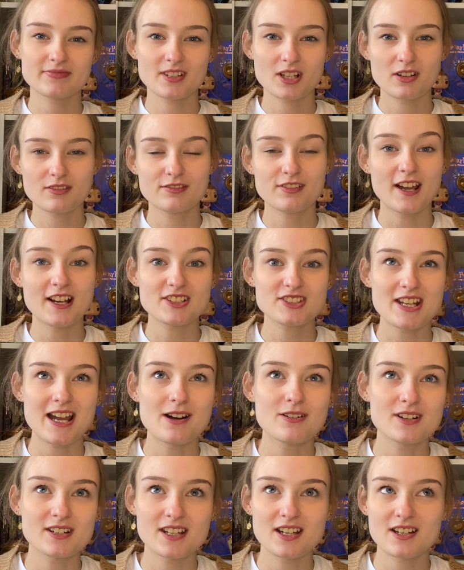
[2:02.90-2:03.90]
fleshed
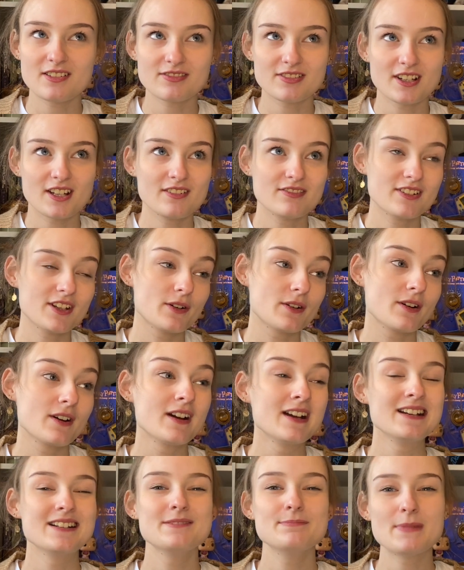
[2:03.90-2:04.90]
out enough, and I feel
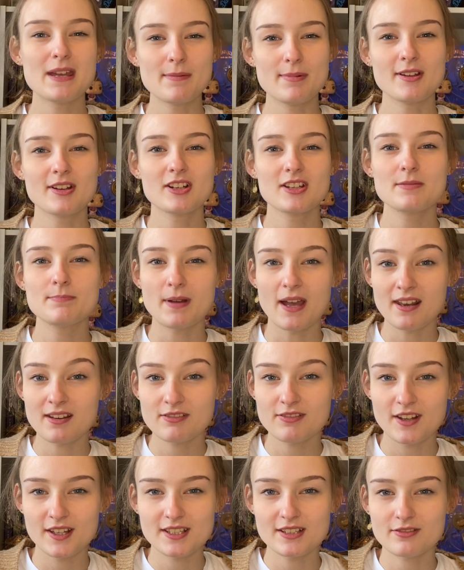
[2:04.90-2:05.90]
maybe it could have
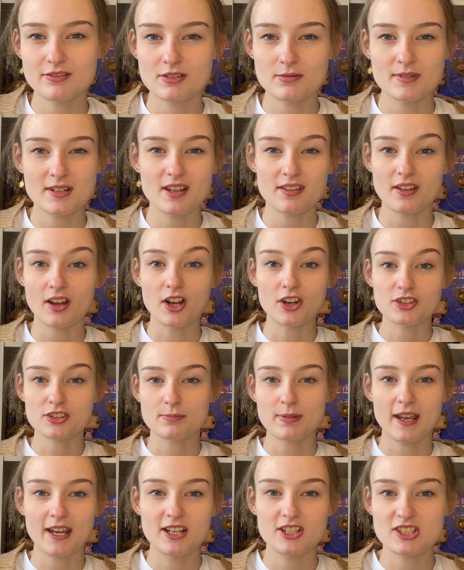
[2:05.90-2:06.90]
benefited from another 100
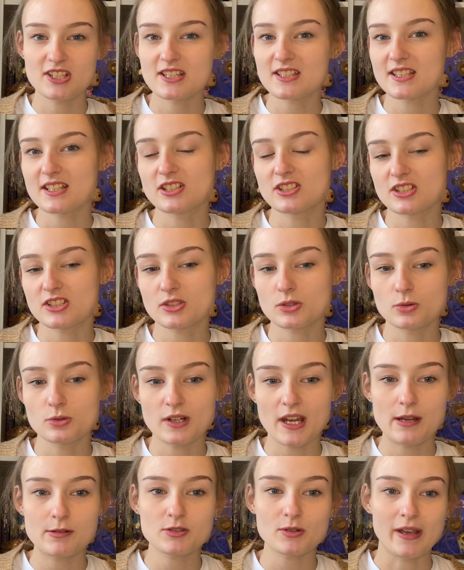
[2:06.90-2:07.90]
pages. It just all
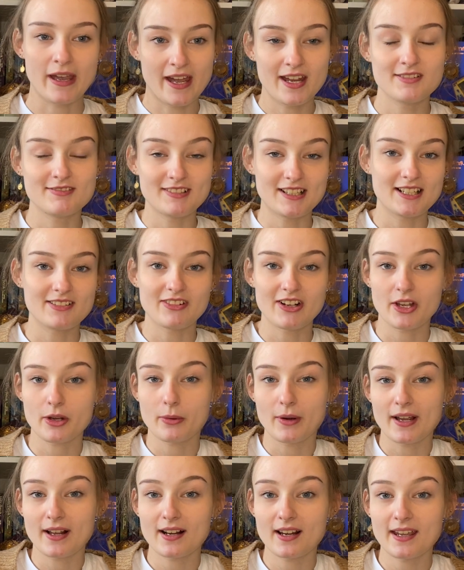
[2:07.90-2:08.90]
came to a head really
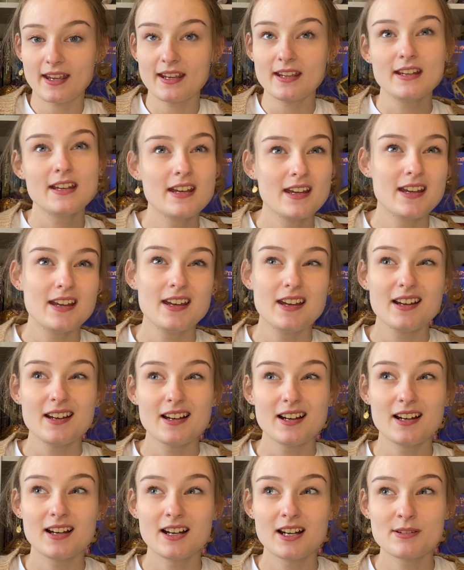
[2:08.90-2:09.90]
quickly.
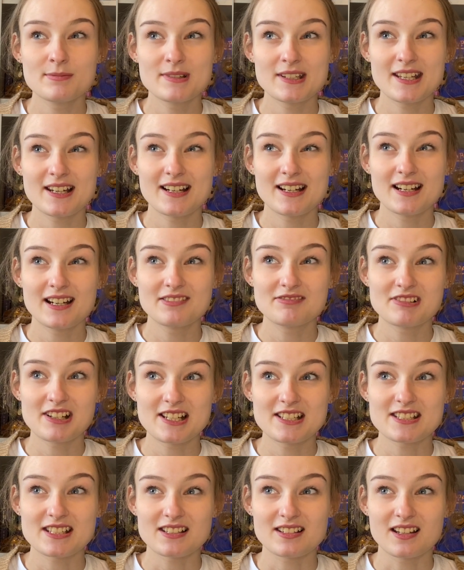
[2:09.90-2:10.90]
Yeah, I
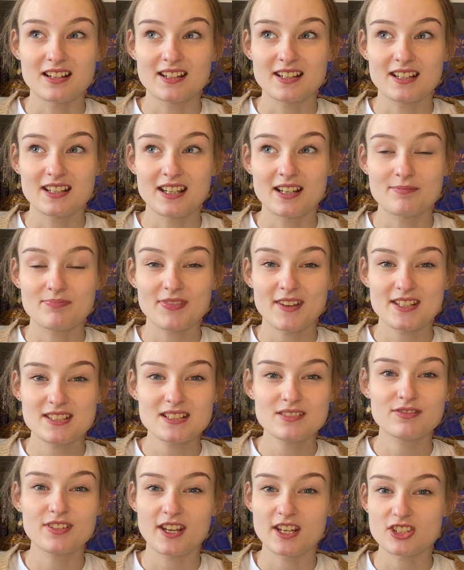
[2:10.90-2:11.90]
really didn't like it. I
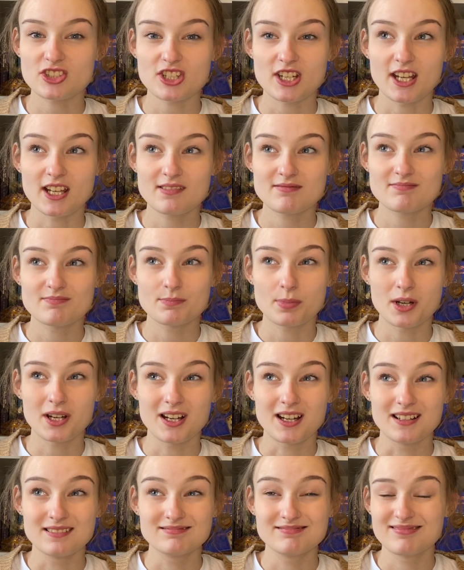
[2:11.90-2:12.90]
did finish it,
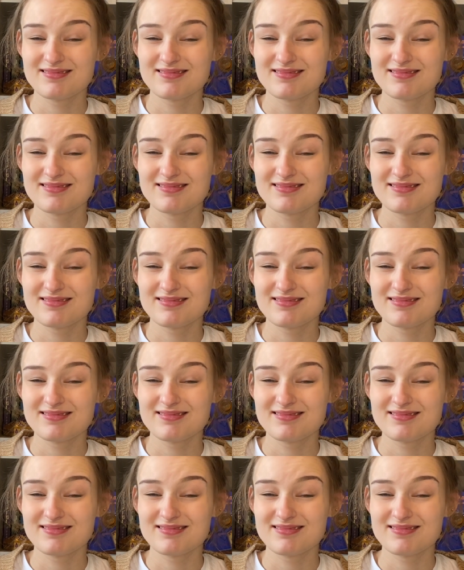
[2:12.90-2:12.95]
but